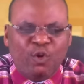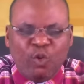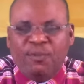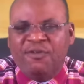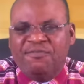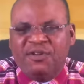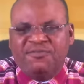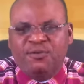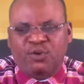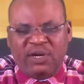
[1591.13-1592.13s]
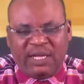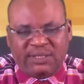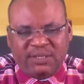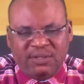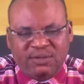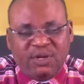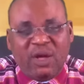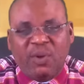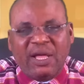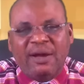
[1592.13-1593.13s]
will be faithful runners so
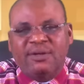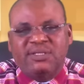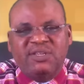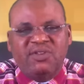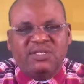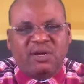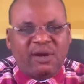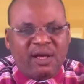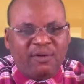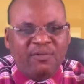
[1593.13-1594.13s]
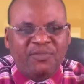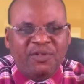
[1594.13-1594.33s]
that we can receive this crown,